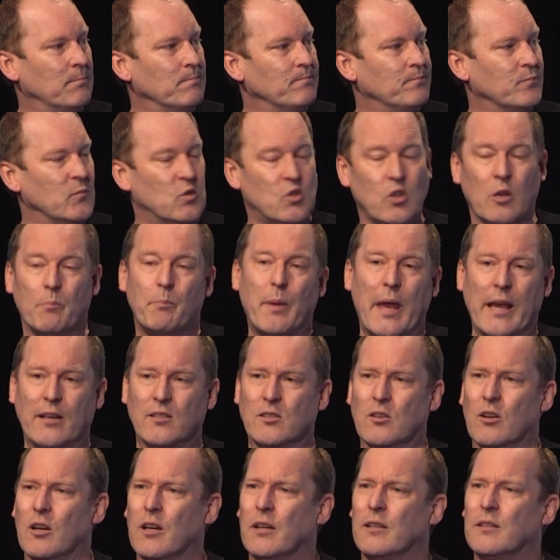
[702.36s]
So
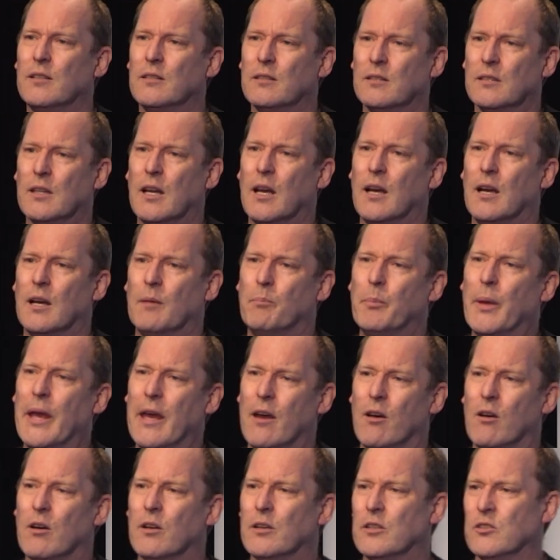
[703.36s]
backside
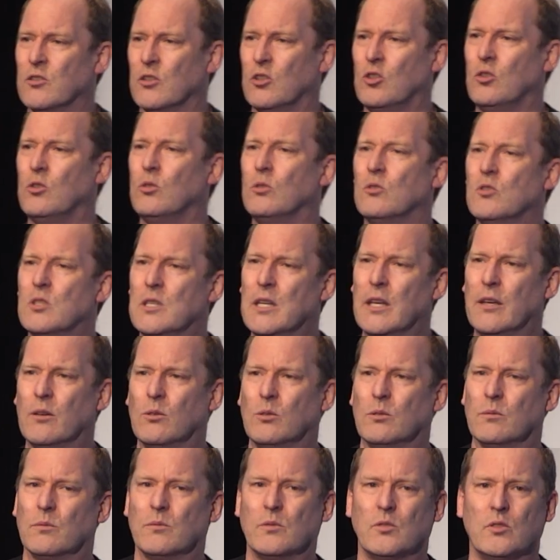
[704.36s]
power is a huge
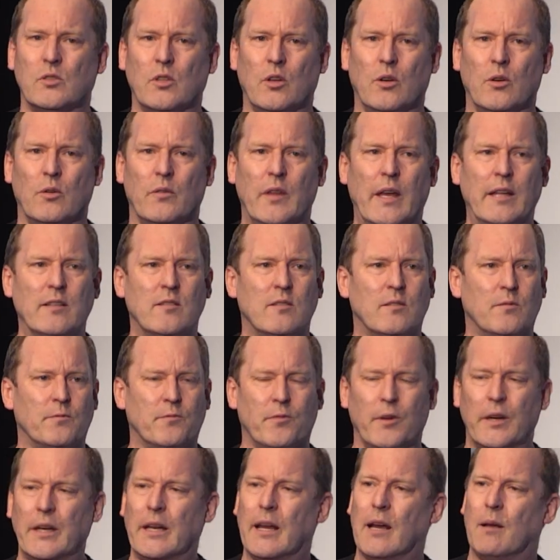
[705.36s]
deal. So that's
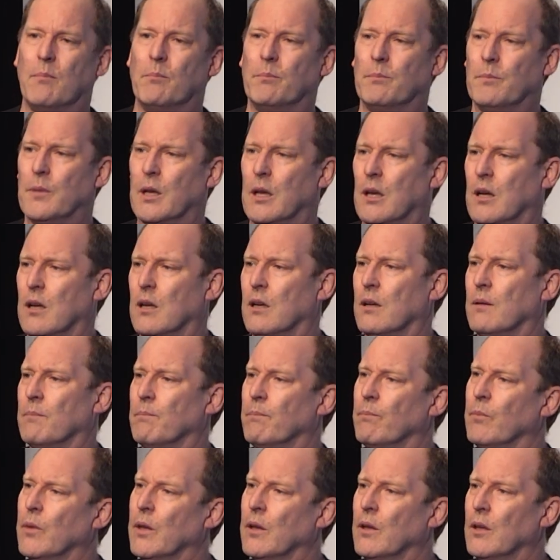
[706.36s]
freed up
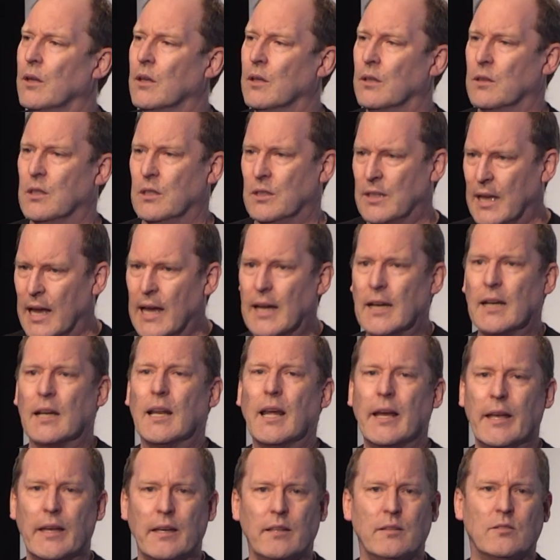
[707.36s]
the data
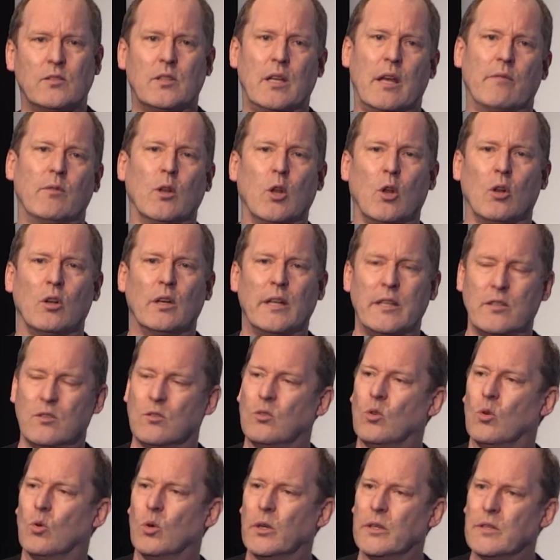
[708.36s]
layer to have a lot less
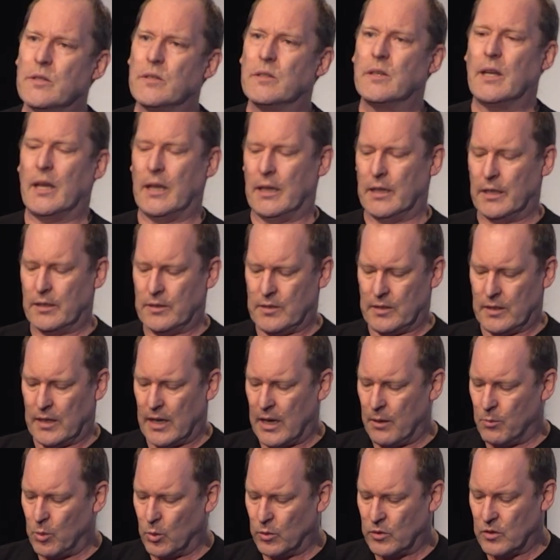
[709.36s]
noise, and it's
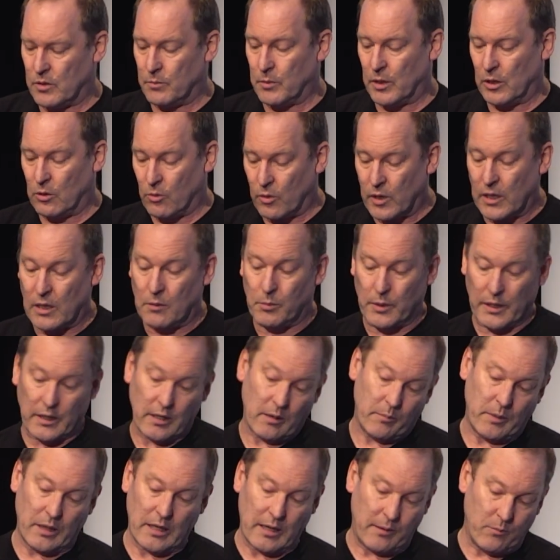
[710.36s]
enabled some incredibly,
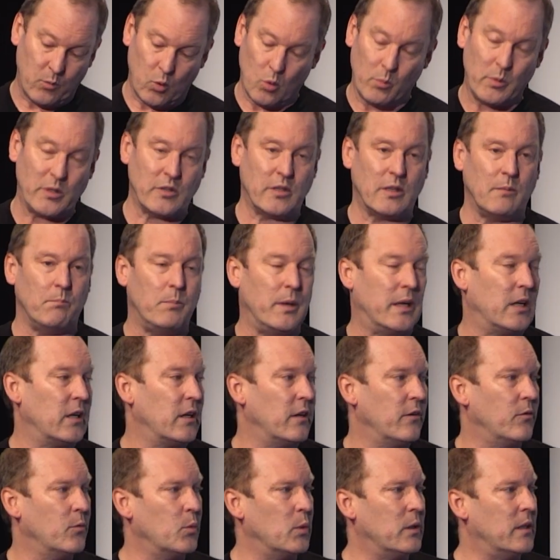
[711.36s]
they're almost
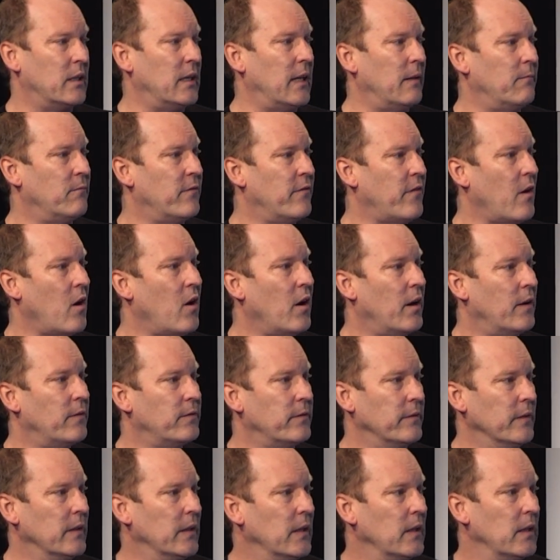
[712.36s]
competitive with an M5,
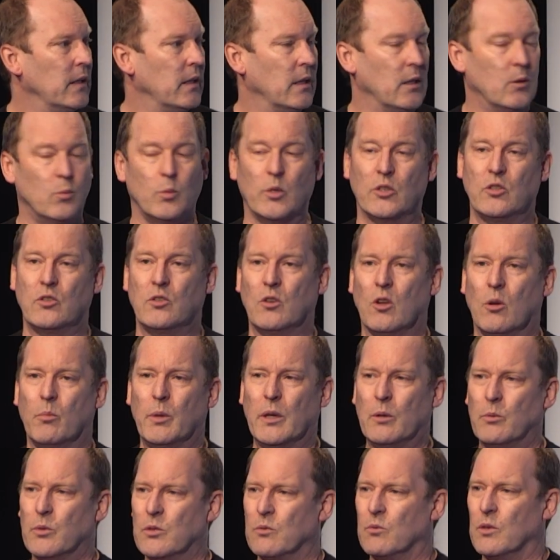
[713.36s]
which
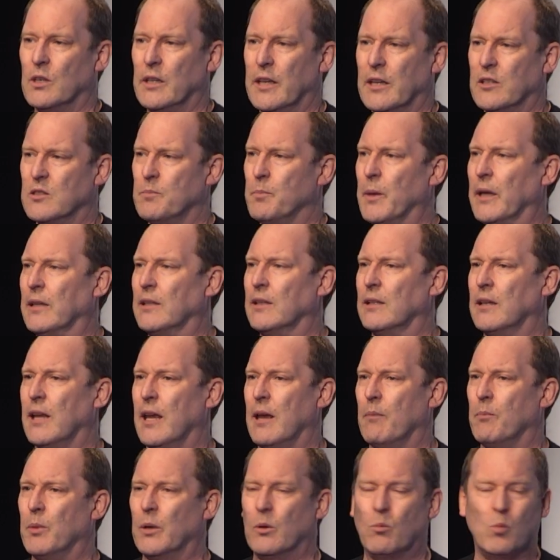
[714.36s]
nobody was really expecting to
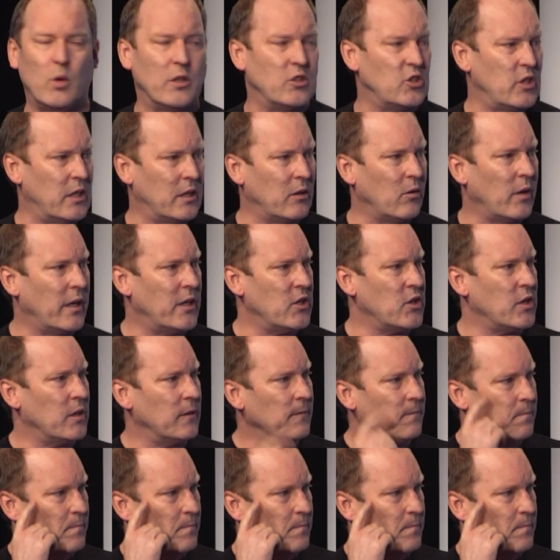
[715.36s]
happen in one generation.